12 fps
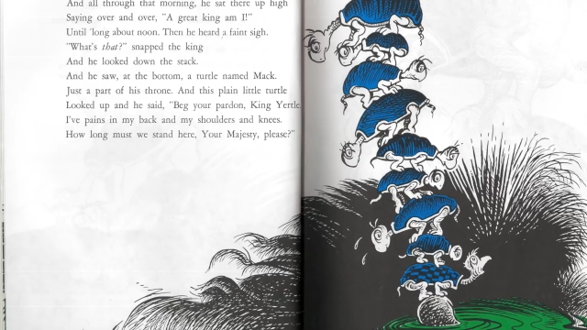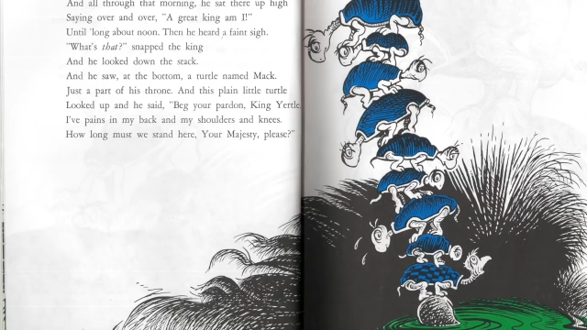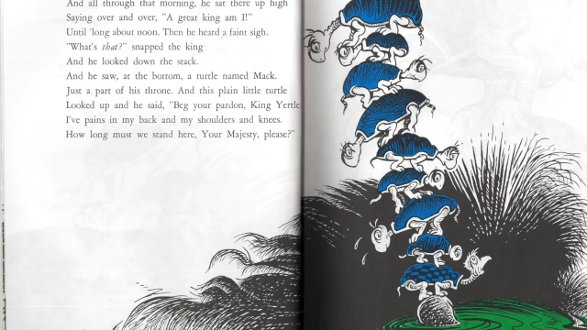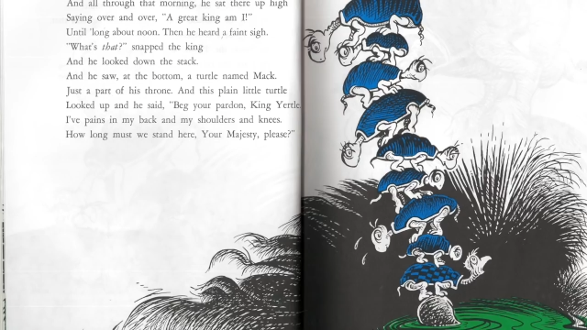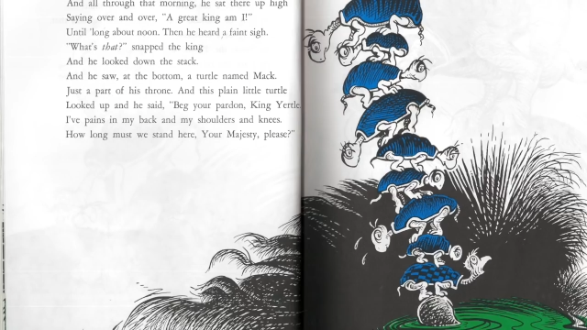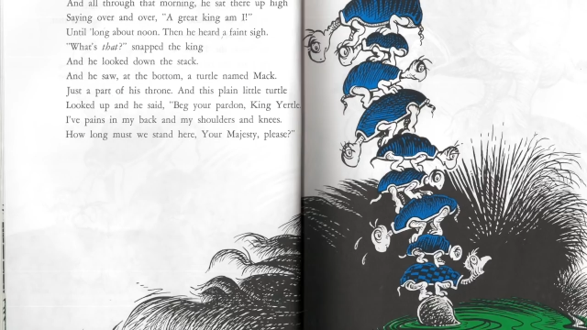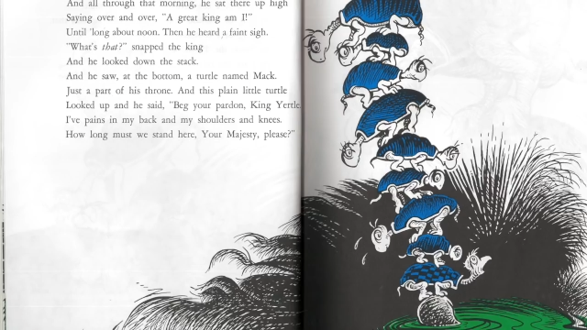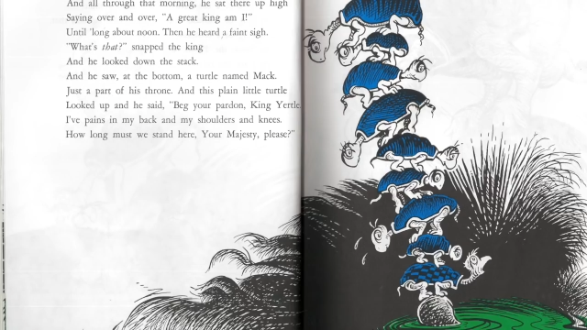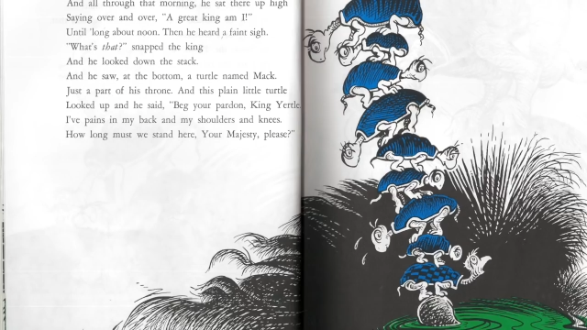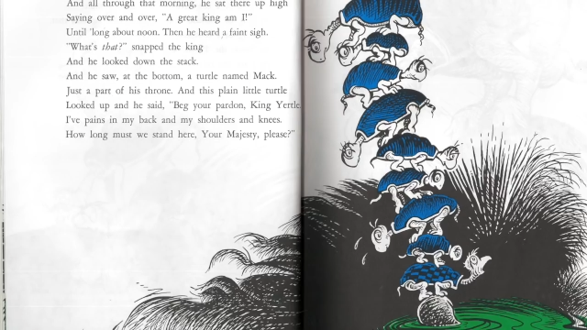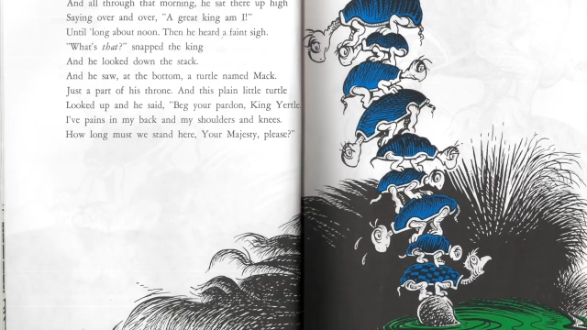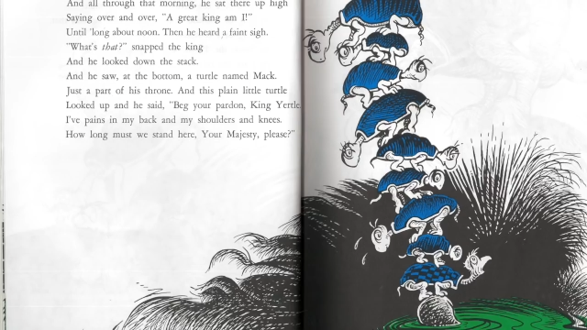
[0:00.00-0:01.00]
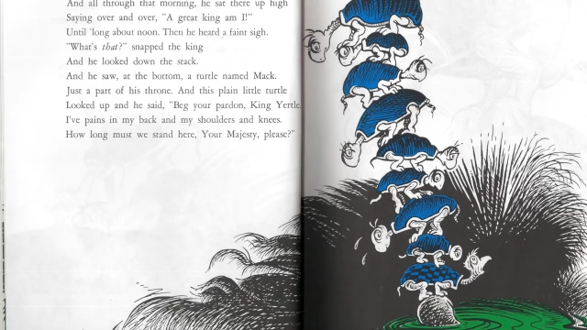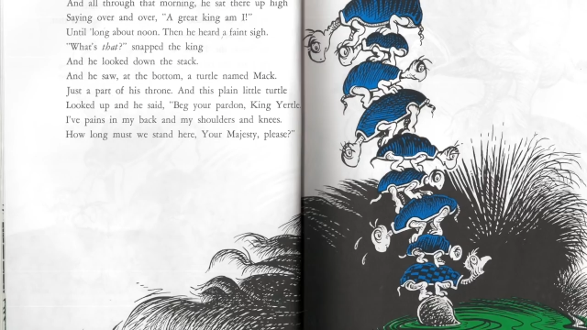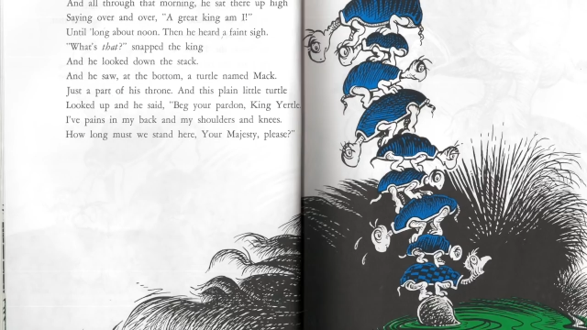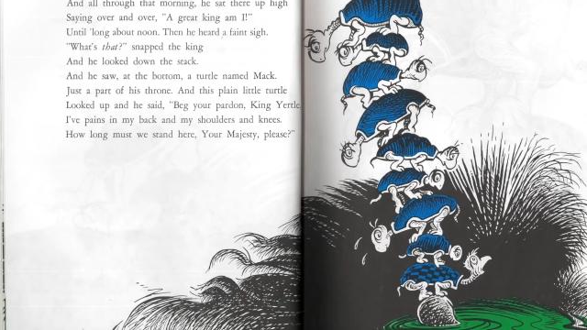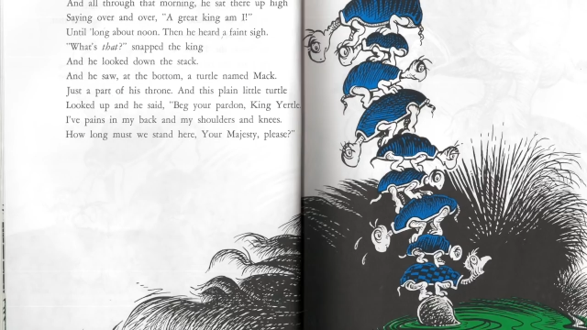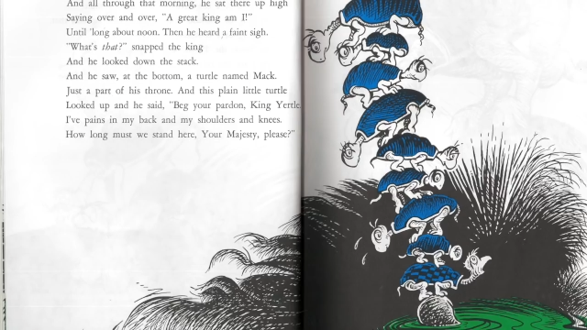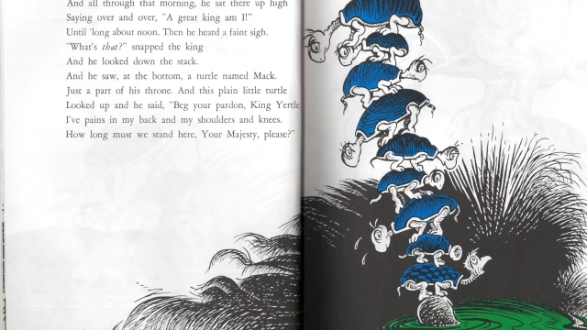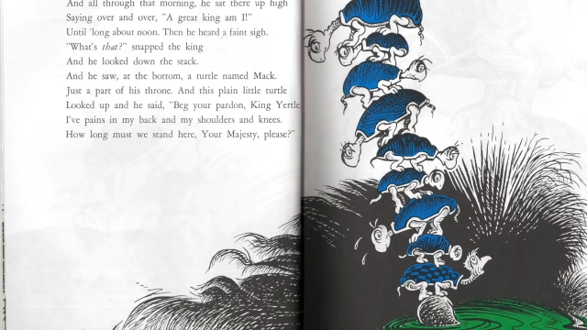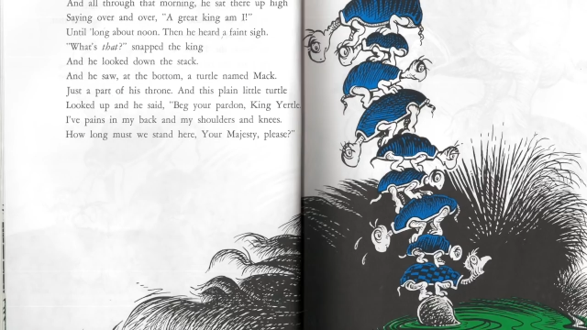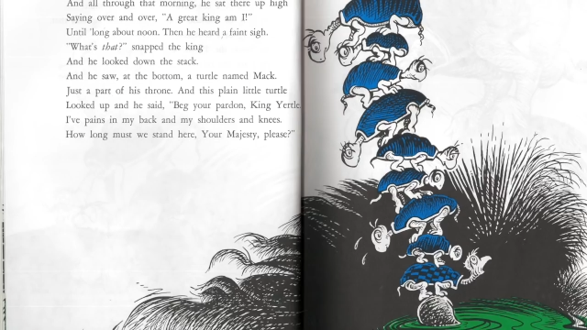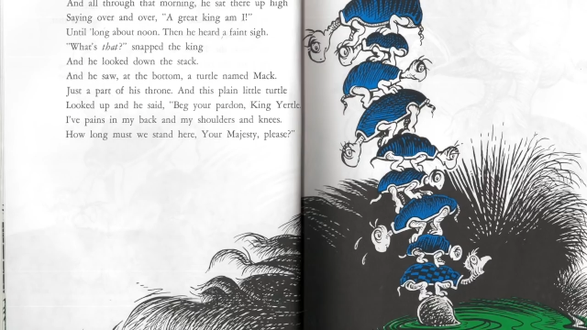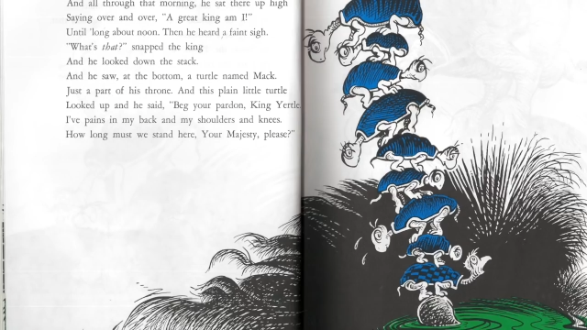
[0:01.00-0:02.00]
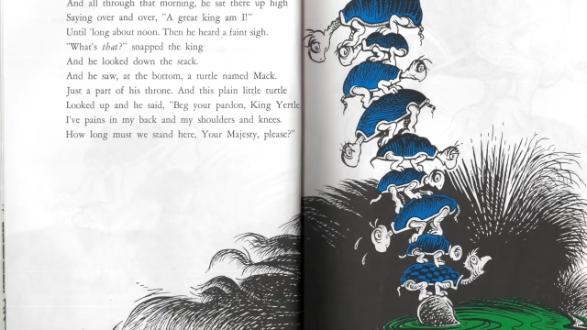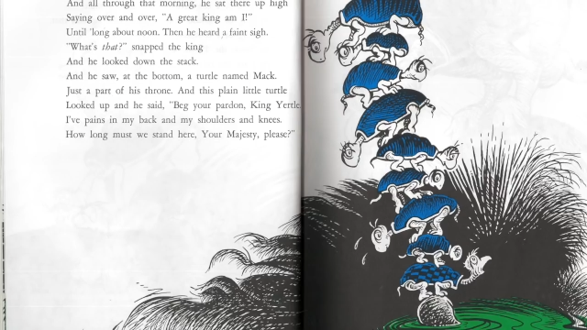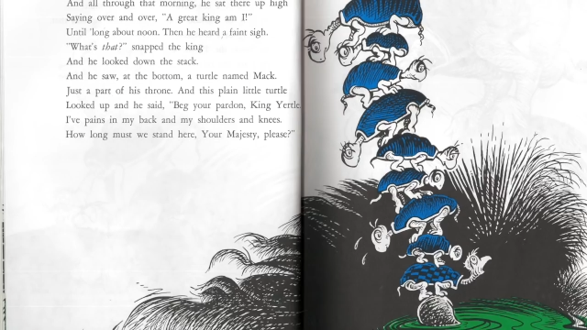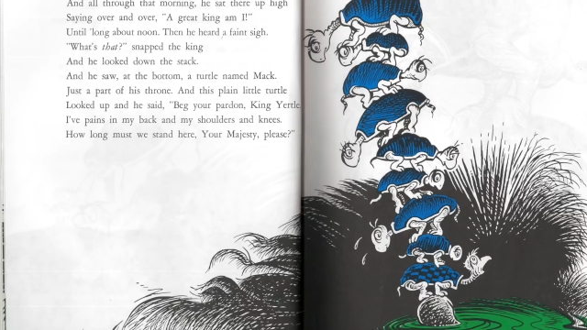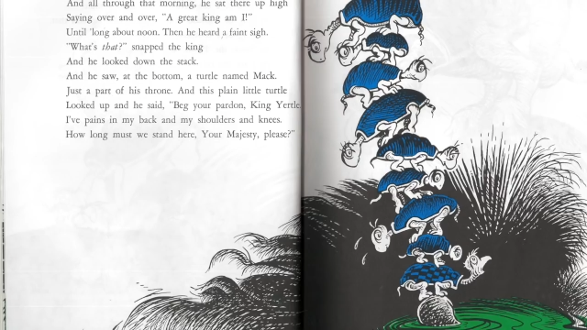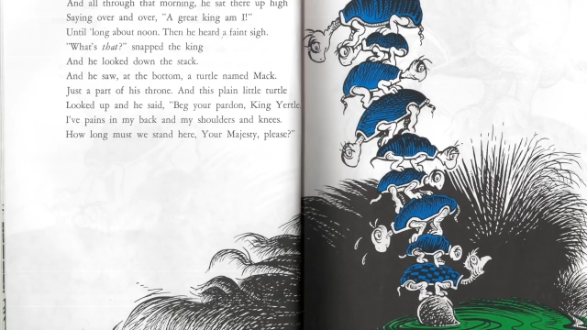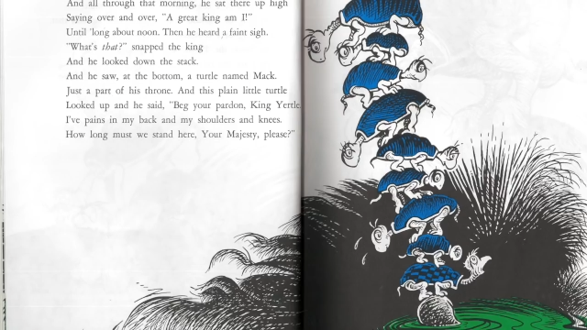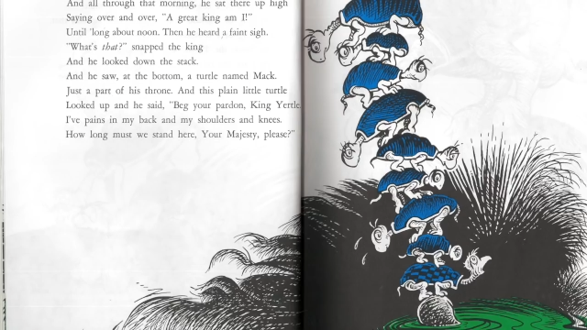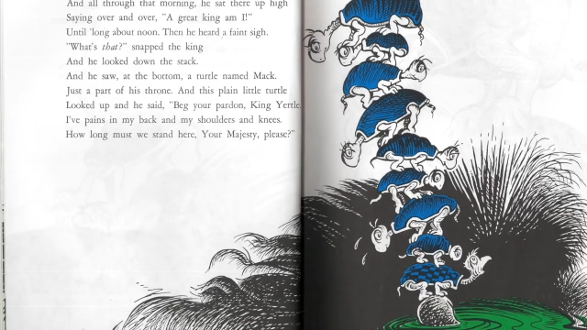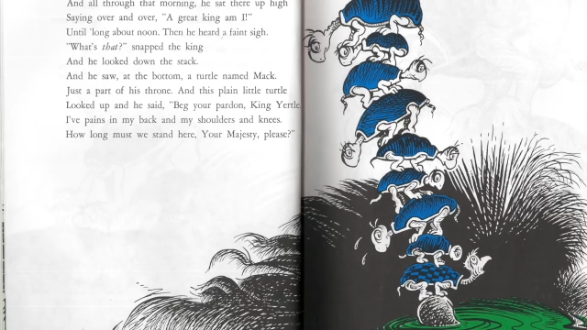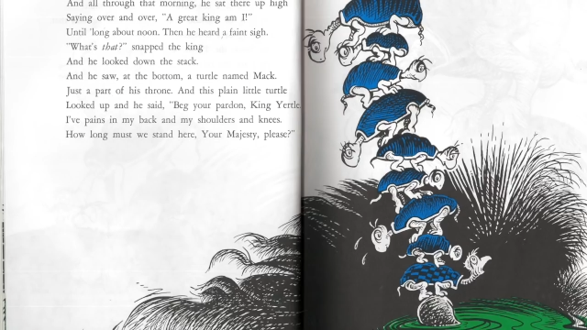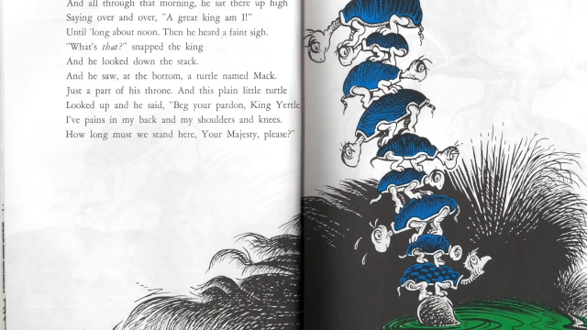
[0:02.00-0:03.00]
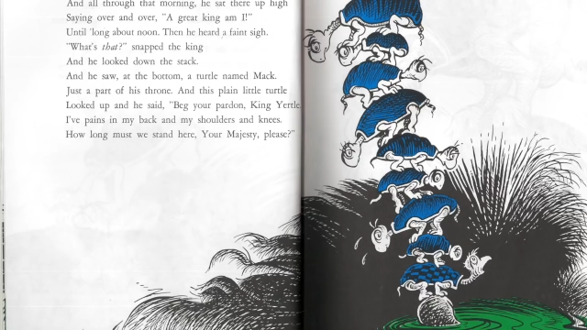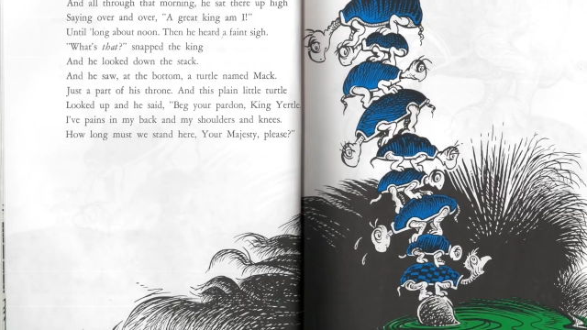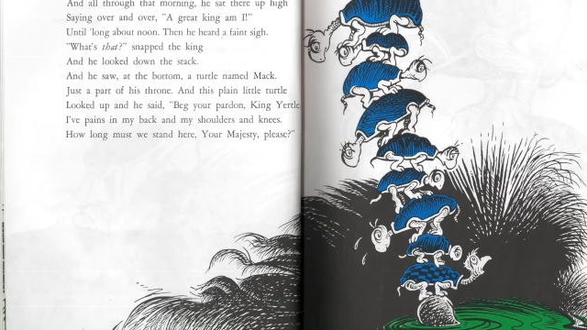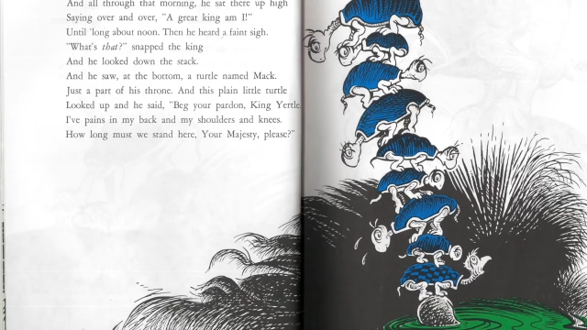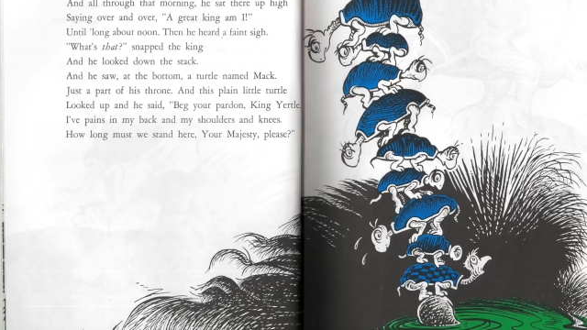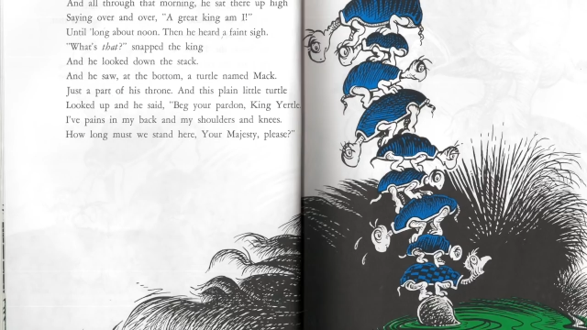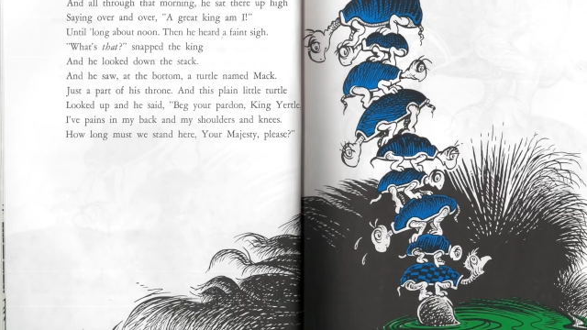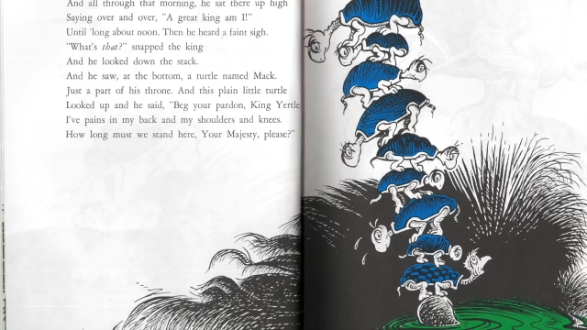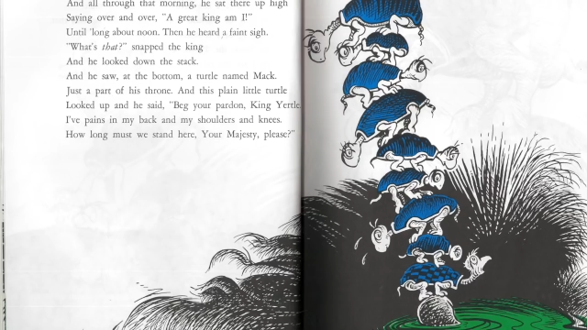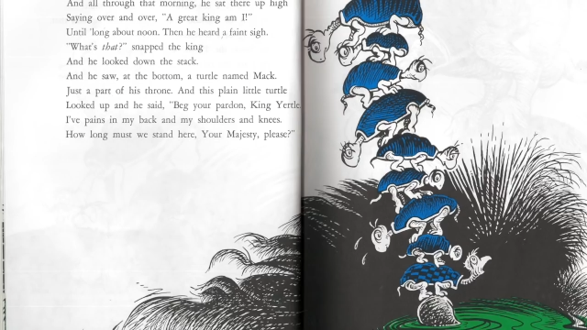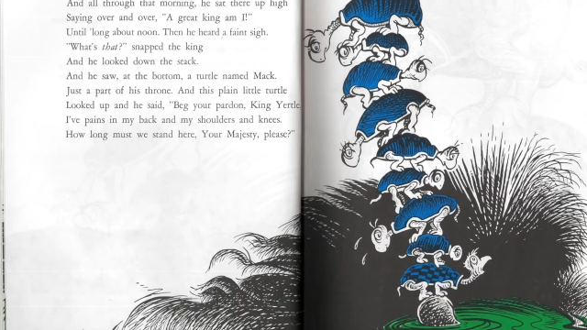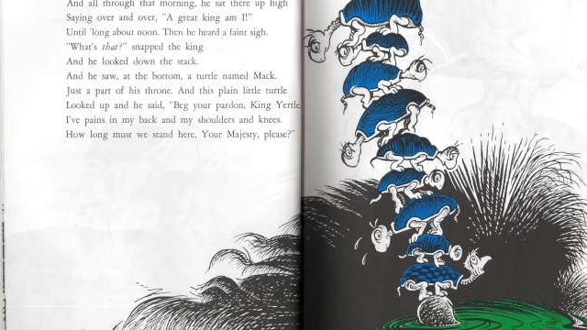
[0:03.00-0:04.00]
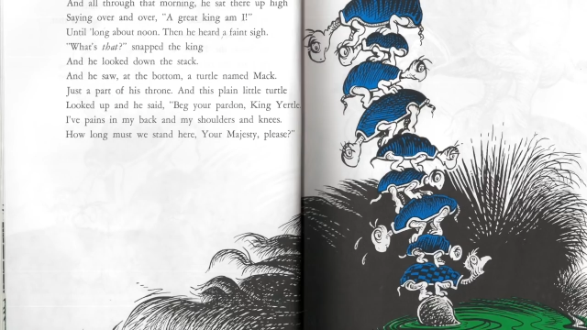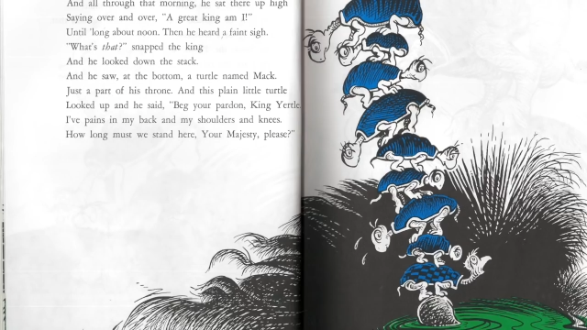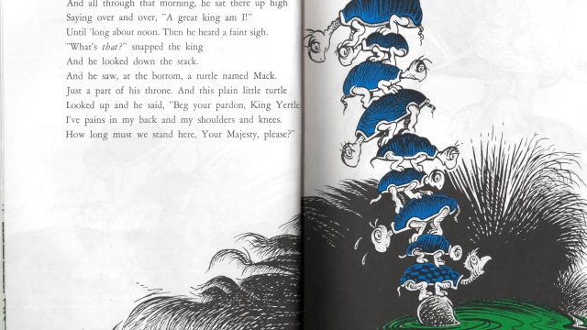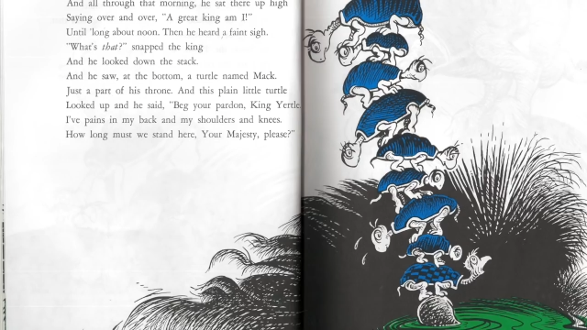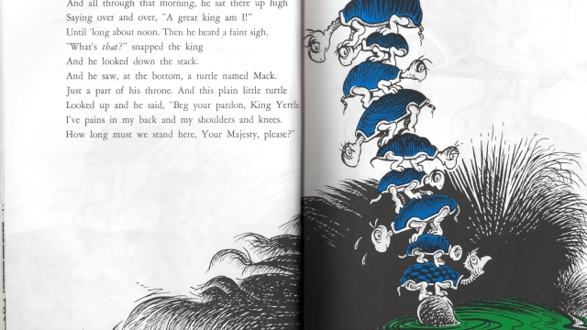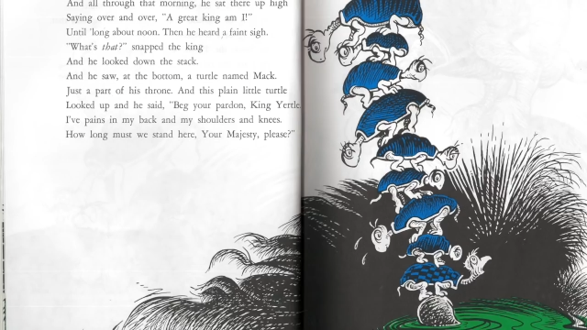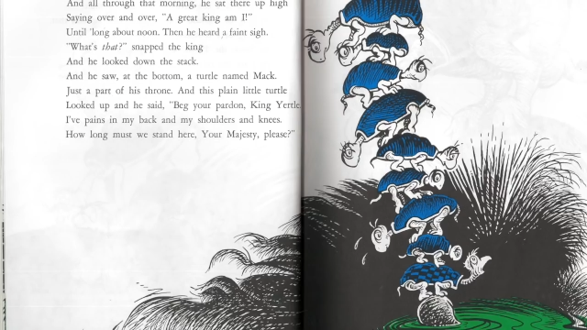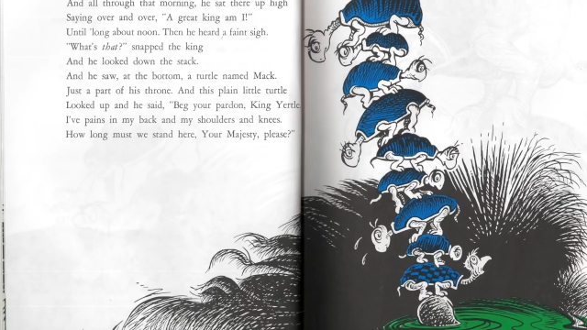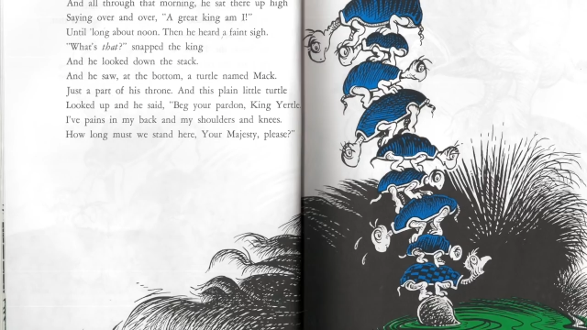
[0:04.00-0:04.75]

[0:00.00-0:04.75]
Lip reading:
(no speaker visible)